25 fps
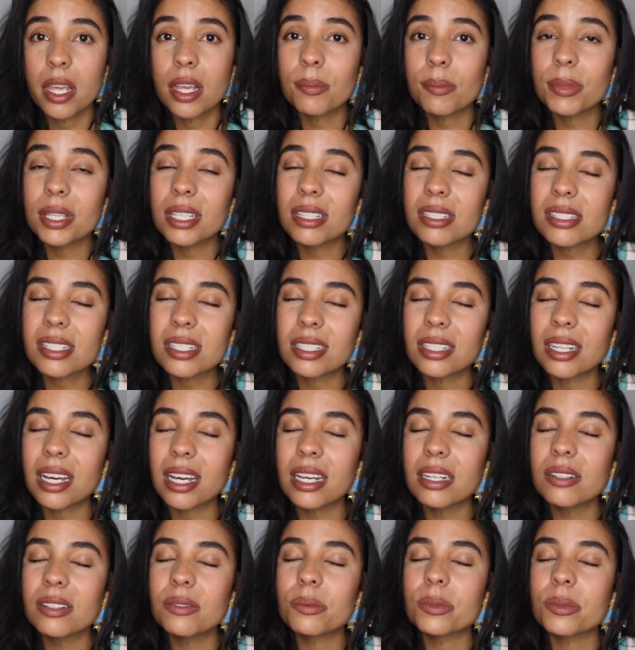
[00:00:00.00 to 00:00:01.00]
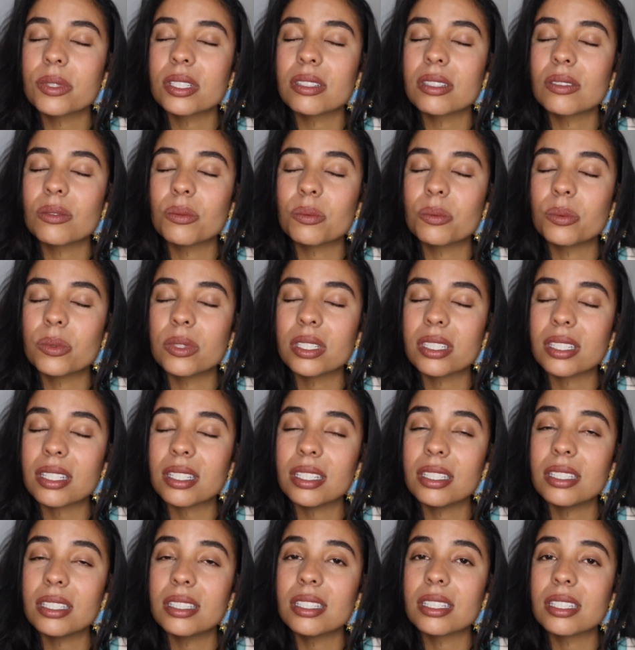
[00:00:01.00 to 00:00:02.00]
Because a lot of what
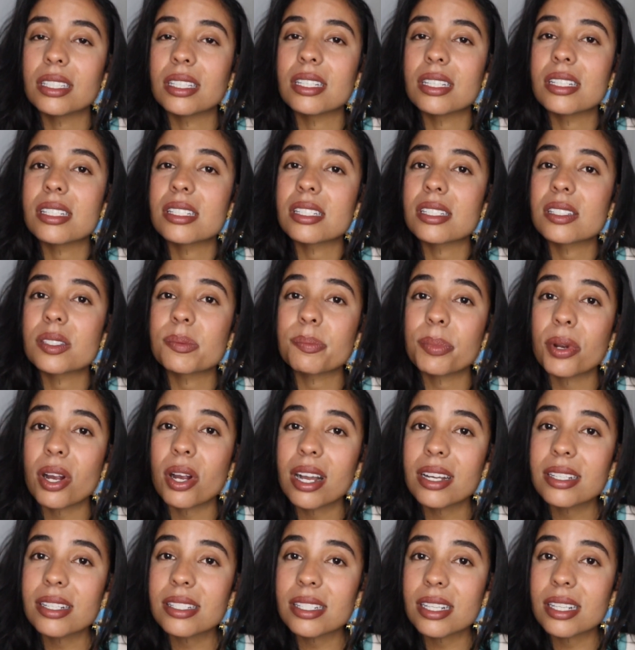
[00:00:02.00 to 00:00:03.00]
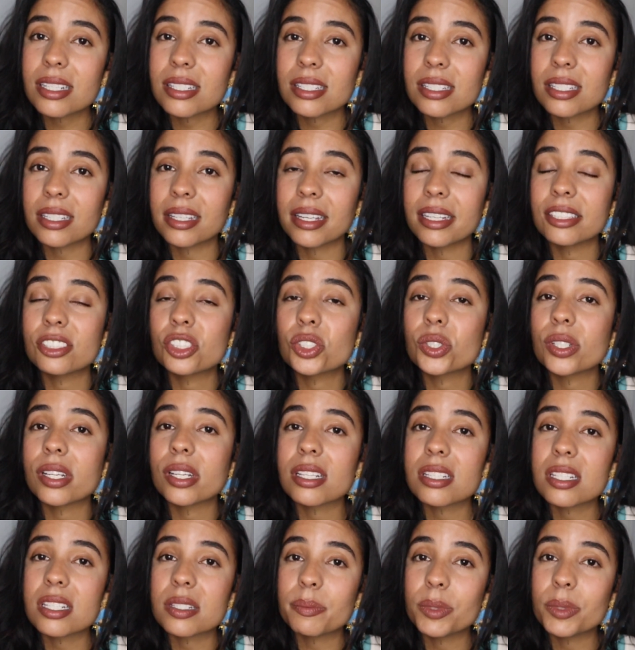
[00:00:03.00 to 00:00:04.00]
healing is processing and
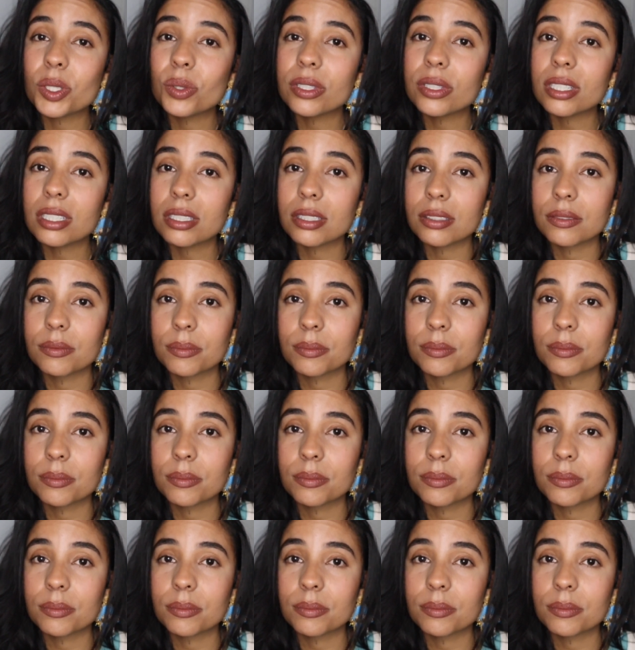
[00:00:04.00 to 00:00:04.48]
transmuting.